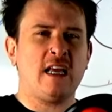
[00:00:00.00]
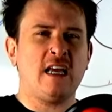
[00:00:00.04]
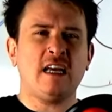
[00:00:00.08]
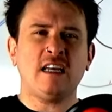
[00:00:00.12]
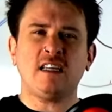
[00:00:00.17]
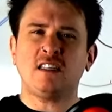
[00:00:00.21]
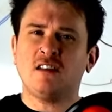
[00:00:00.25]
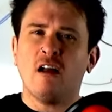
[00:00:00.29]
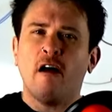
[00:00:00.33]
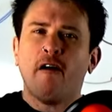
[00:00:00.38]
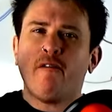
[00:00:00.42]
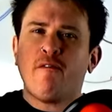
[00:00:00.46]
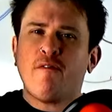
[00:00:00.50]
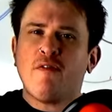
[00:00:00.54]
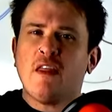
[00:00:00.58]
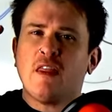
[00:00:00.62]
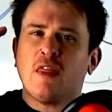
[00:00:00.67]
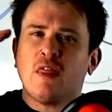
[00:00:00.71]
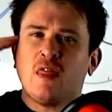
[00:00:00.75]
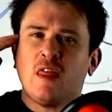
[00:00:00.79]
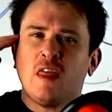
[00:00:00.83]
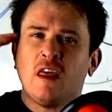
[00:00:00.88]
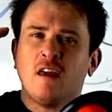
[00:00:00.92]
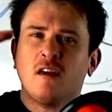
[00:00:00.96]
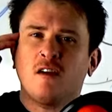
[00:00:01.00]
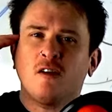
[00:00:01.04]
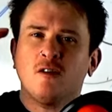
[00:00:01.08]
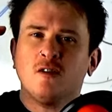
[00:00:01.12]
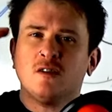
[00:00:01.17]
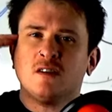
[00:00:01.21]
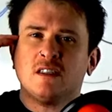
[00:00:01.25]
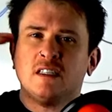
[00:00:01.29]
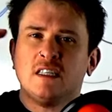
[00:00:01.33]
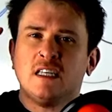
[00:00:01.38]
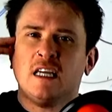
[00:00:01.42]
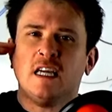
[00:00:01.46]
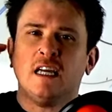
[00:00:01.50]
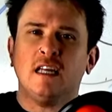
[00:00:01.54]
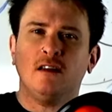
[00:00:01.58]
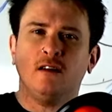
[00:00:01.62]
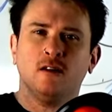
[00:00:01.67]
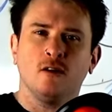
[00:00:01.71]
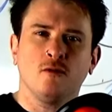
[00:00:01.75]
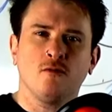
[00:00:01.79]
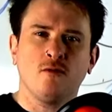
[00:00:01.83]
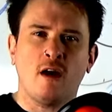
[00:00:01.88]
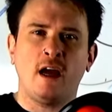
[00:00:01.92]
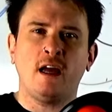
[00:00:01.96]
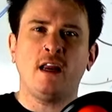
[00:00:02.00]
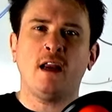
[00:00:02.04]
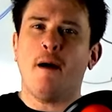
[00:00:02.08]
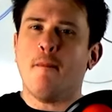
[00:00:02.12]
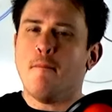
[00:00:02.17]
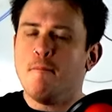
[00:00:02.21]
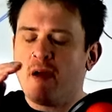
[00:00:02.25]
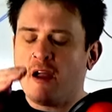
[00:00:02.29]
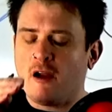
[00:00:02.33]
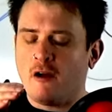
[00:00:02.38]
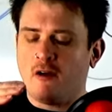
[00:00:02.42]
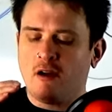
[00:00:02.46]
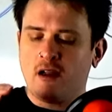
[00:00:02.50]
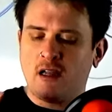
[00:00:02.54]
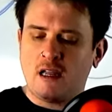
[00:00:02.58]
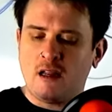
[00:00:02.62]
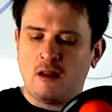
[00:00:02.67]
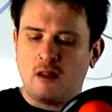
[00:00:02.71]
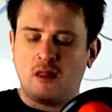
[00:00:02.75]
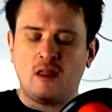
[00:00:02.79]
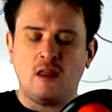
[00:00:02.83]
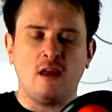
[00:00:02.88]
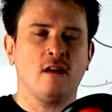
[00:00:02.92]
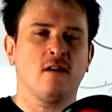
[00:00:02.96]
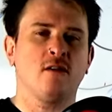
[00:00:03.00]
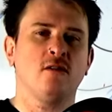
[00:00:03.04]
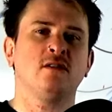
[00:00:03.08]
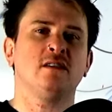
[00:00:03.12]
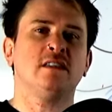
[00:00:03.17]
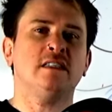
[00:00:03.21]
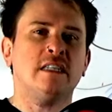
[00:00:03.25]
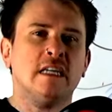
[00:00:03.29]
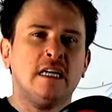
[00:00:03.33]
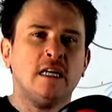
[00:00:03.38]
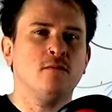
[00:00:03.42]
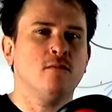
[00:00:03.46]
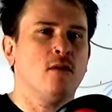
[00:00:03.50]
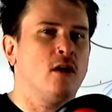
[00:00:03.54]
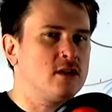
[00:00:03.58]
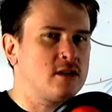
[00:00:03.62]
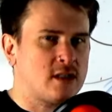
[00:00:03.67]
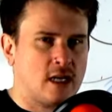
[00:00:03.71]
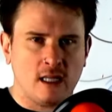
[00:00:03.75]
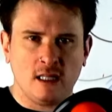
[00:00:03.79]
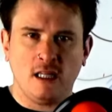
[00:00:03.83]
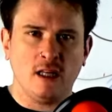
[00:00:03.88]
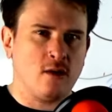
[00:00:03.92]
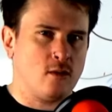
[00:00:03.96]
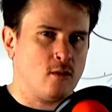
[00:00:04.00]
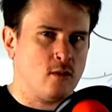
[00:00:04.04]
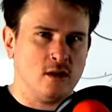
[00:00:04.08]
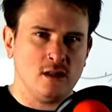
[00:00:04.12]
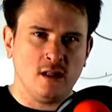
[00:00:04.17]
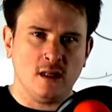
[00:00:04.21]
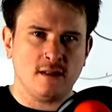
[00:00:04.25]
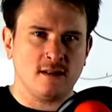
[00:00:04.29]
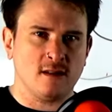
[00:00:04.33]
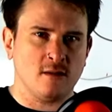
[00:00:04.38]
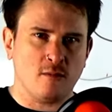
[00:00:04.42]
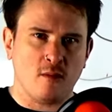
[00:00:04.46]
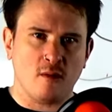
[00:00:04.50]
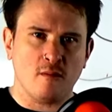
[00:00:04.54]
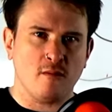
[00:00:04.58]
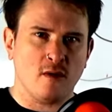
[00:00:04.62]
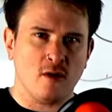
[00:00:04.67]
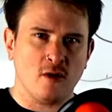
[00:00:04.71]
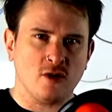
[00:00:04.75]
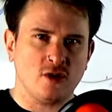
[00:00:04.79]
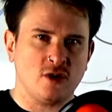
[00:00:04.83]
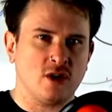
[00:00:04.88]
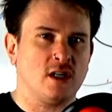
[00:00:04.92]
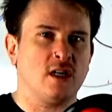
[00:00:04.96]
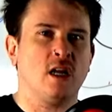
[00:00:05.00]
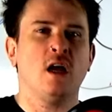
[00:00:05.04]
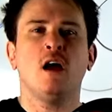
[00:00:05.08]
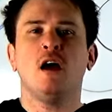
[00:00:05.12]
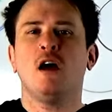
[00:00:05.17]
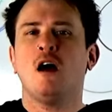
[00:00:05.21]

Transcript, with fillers: Stuff that thinkers need, right? American thinkers need multilingualism immersion.